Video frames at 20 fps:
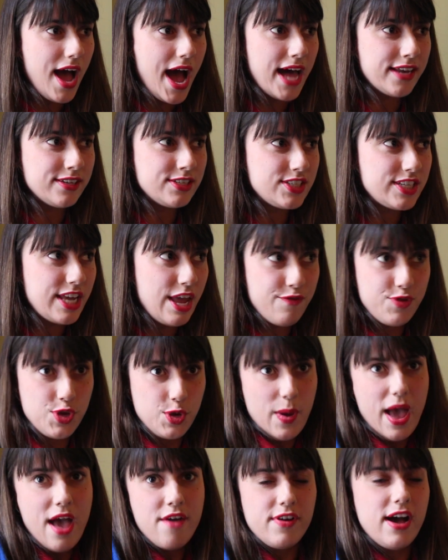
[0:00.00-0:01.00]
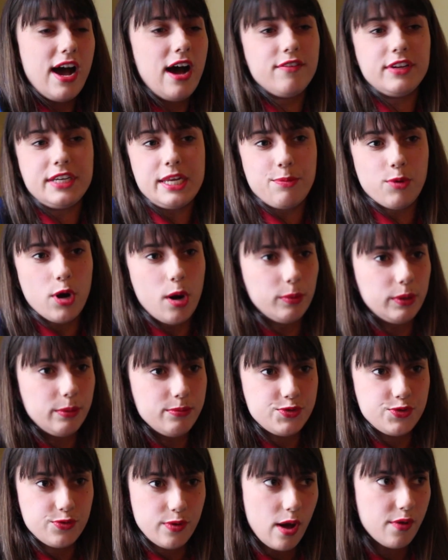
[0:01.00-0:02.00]
And if you ever have any
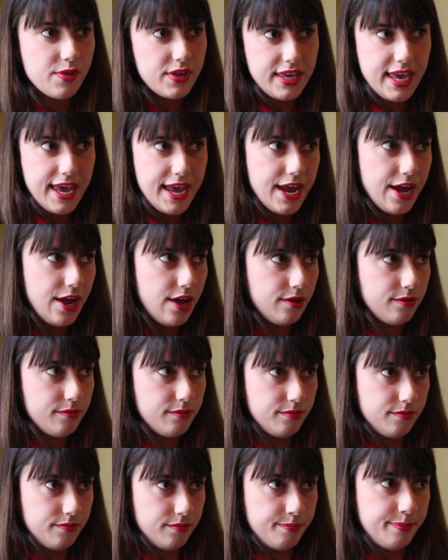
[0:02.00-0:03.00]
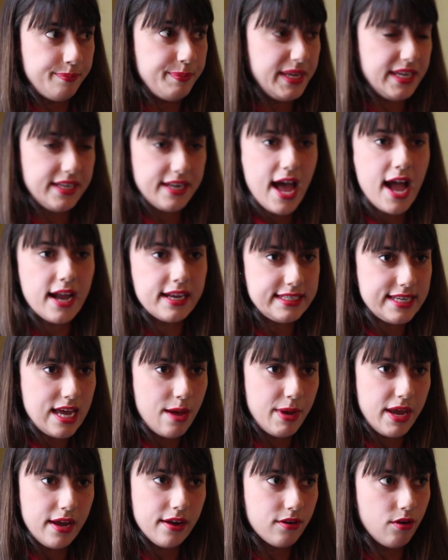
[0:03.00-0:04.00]
problems throughout the year, be it
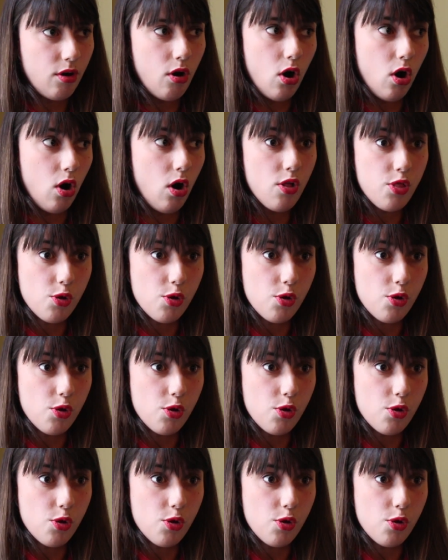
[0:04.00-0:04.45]
academic or